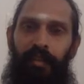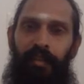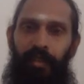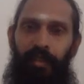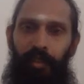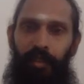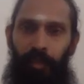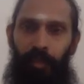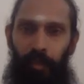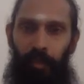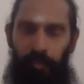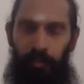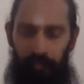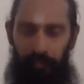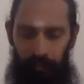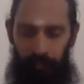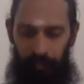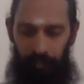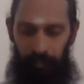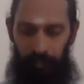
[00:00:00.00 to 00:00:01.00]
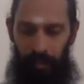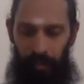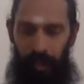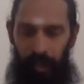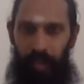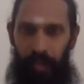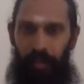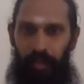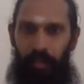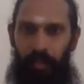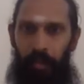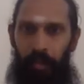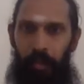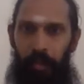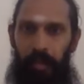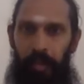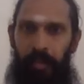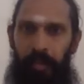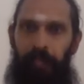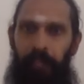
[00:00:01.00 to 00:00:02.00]
So, light
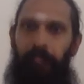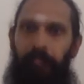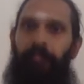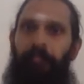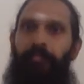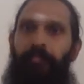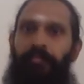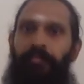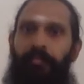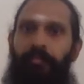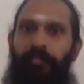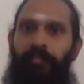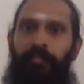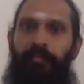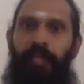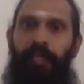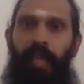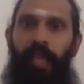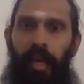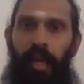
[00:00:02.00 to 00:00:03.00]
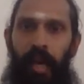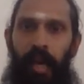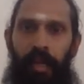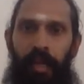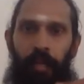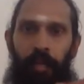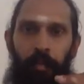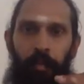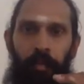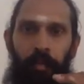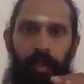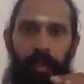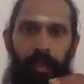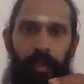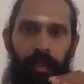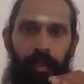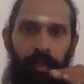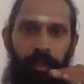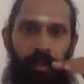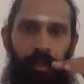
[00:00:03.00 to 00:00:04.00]
stomach. And your
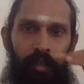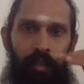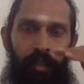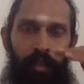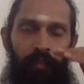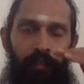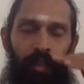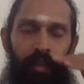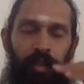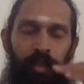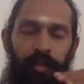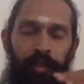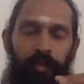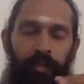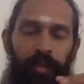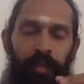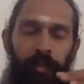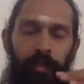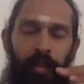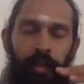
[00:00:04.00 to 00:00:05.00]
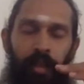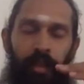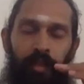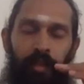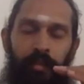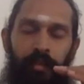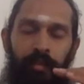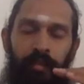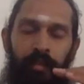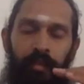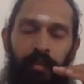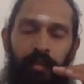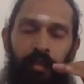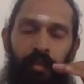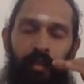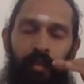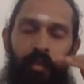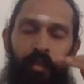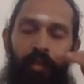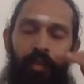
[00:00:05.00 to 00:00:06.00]
breathing, if it is rhythmic,
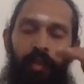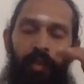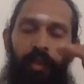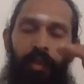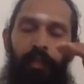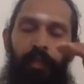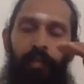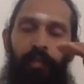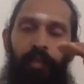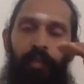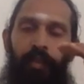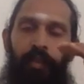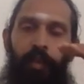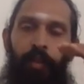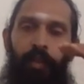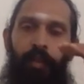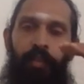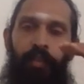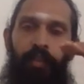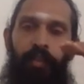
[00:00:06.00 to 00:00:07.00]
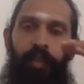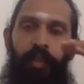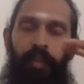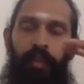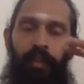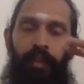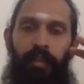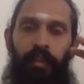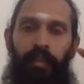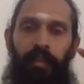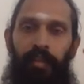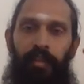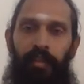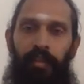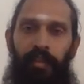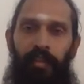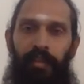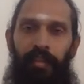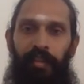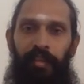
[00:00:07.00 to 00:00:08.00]
deep, you will see,
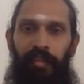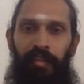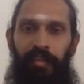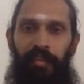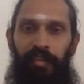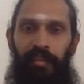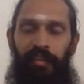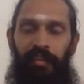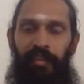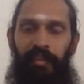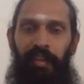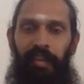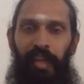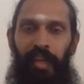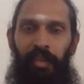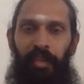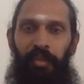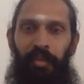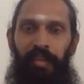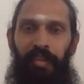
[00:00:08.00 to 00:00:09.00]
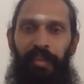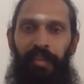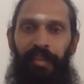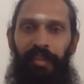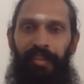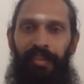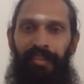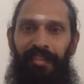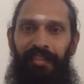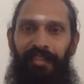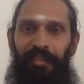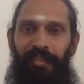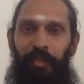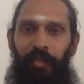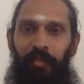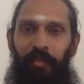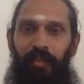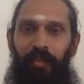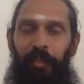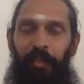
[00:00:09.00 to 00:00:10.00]
actually, you will
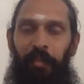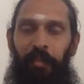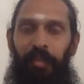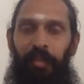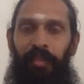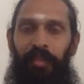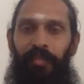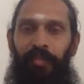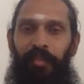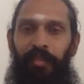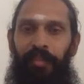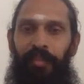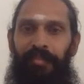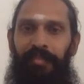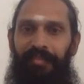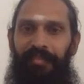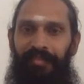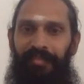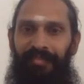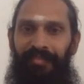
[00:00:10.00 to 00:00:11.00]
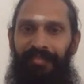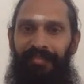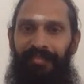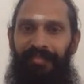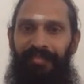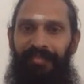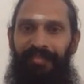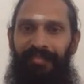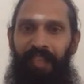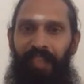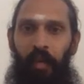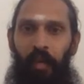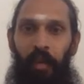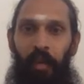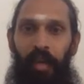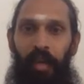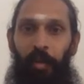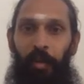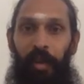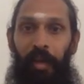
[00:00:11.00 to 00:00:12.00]
feel peaceful,
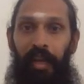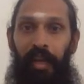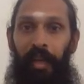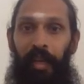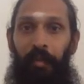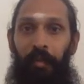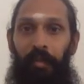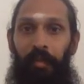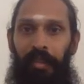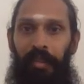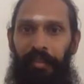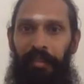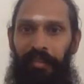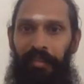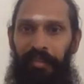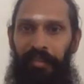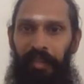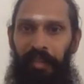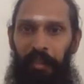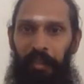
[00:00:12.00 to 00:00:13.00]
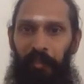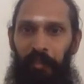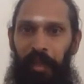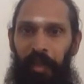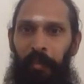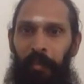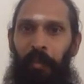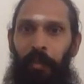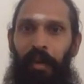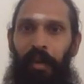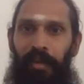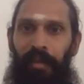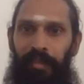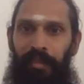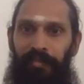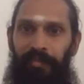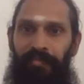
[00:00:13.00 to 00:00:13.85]
ready to get immersed. That's very important.